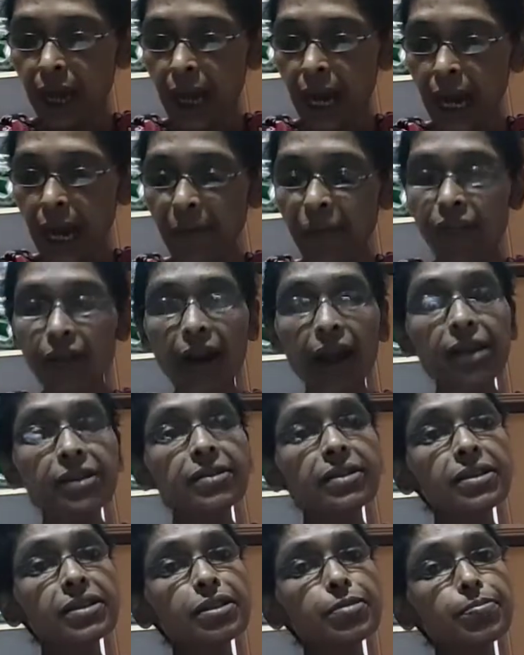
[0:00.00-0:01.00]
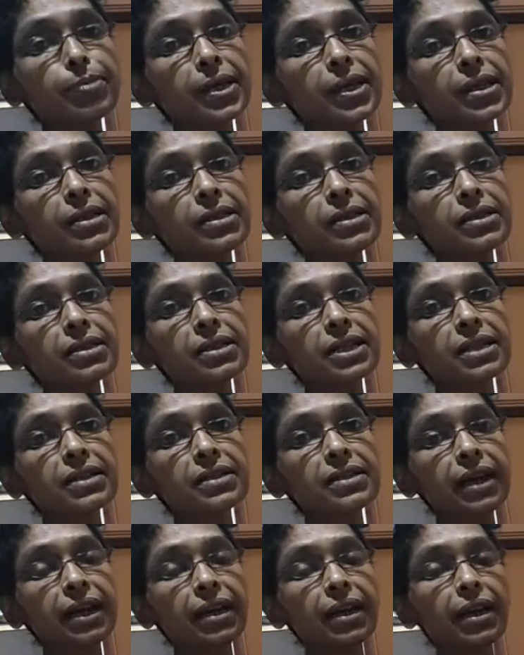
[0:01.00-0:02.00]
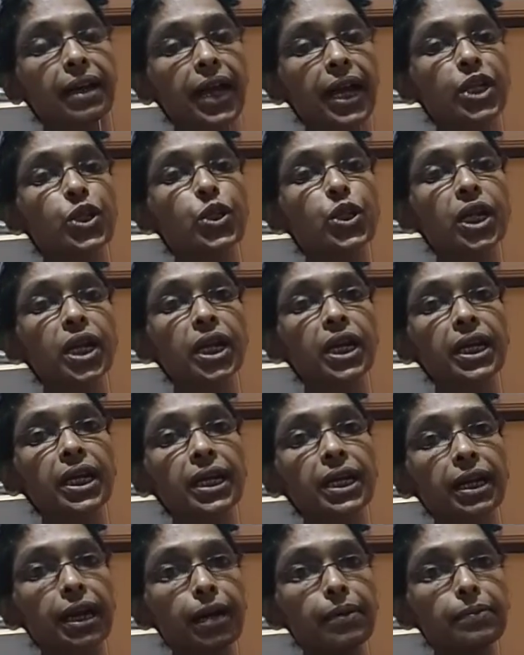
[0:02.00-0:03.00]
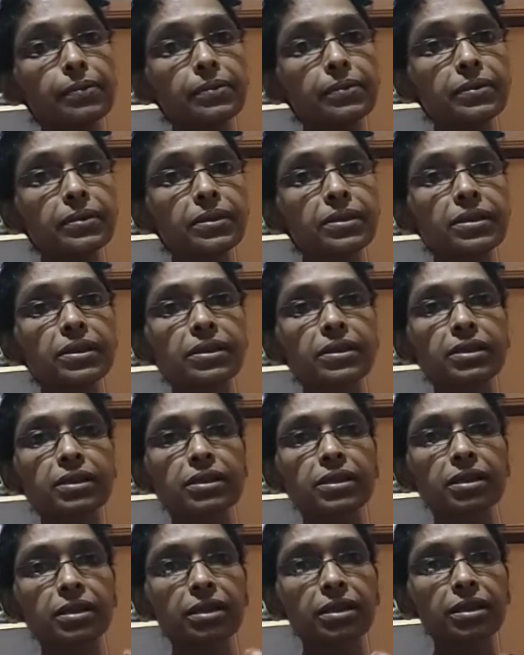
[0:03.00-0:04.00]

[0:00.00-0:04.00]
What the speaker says: And rises means the sun naturally comes